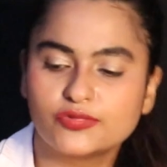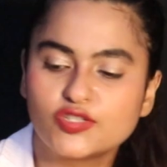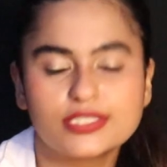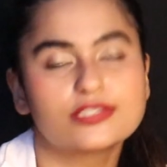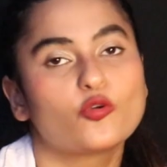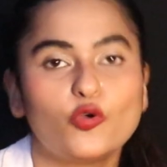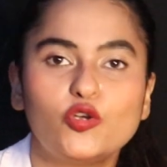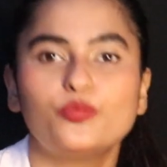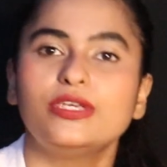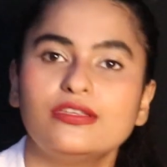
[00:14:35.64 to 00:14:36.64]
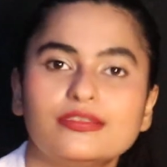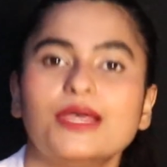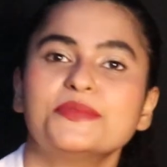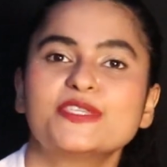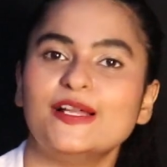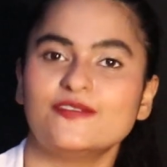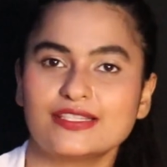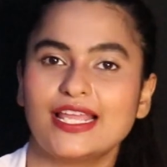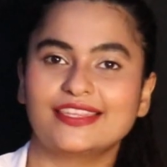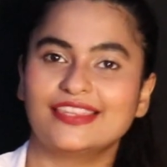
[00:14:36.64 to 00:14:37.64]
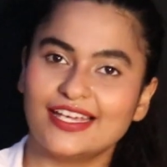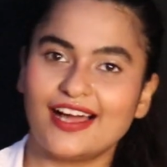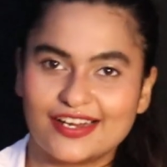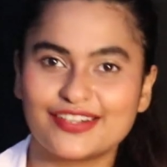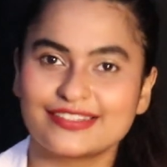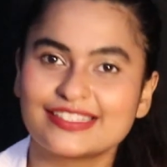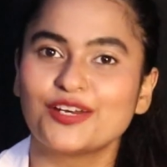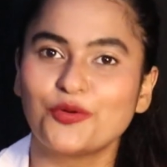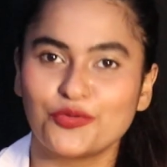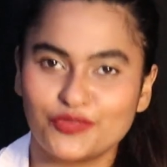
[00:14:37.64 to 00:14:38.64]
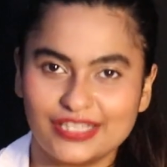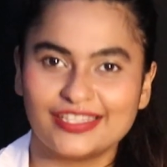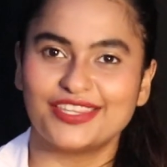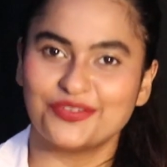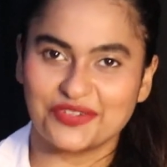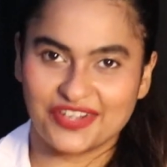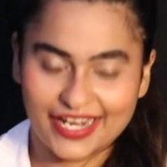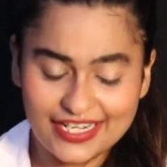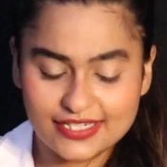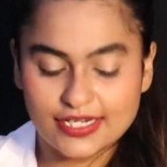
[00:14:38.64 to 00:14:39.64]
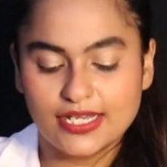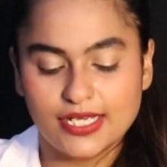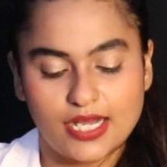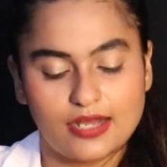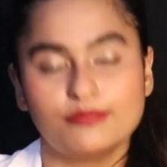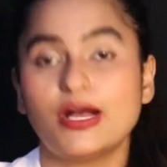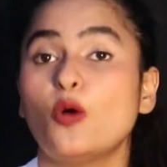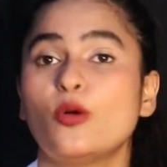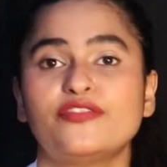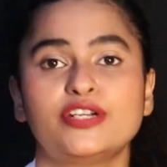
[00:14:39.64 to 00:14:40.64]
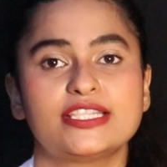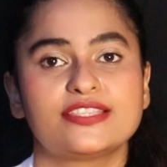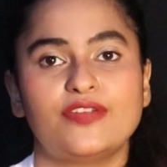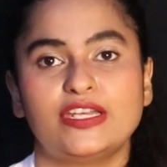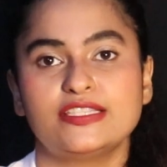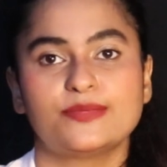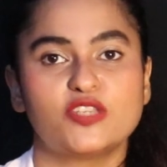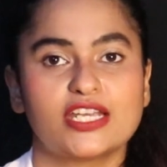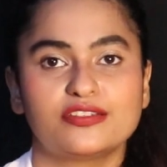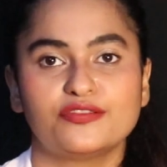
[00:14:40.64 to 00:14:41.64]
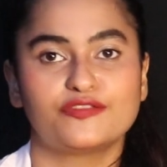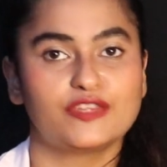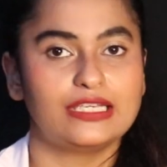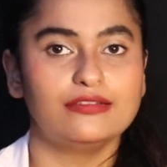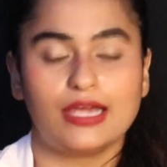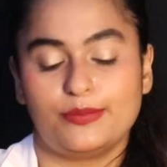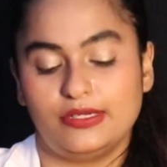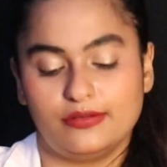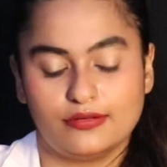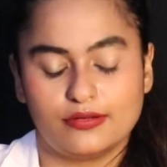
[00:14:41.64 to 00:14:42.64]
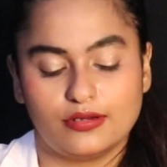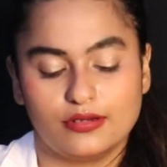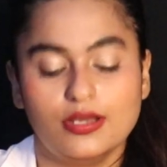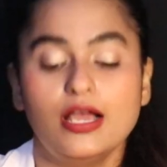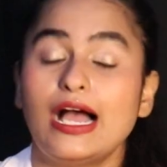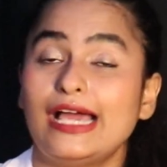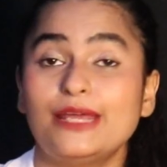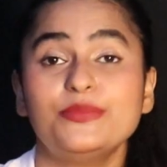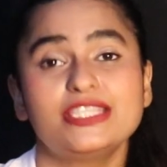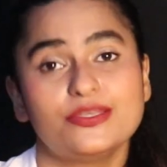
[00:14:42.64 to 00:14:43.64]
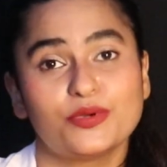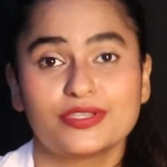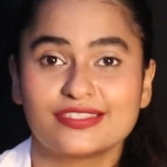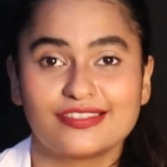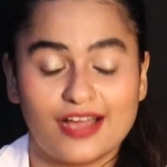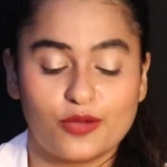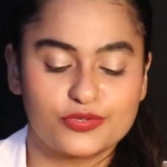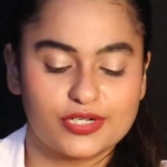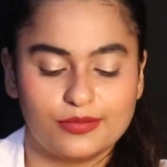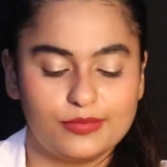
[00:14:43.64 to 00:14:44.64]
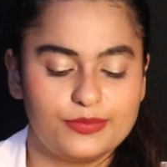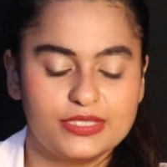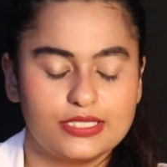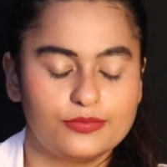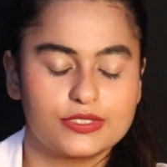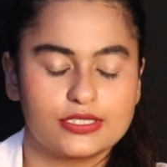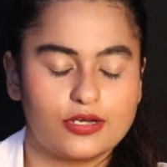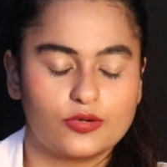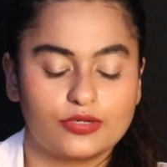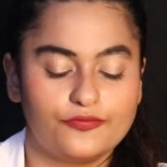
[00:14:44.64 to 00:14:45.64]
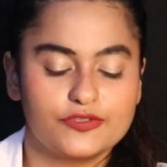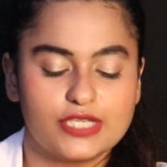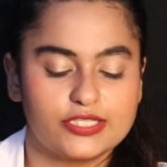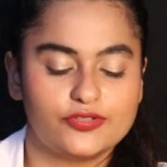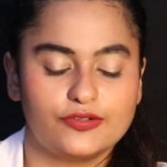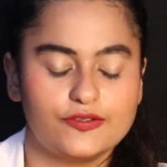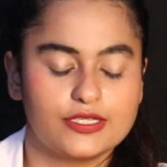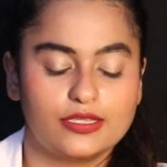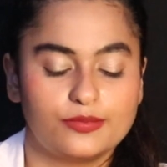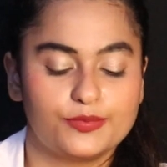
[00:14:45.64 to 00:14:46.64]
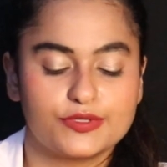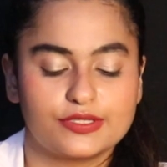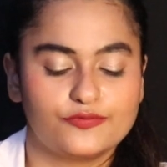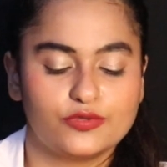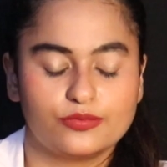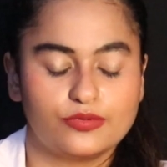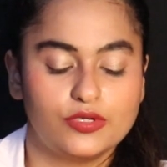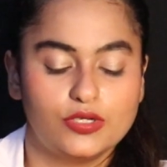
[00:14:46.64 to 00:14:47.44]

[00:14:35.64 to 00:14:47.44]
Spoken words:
just going to be themselves. Like, they are still going to think that they were right. However, it's a very subjective thing. I mean, let me see what's the outcome. Let me see what's the outcome for Sagittarius and their person for the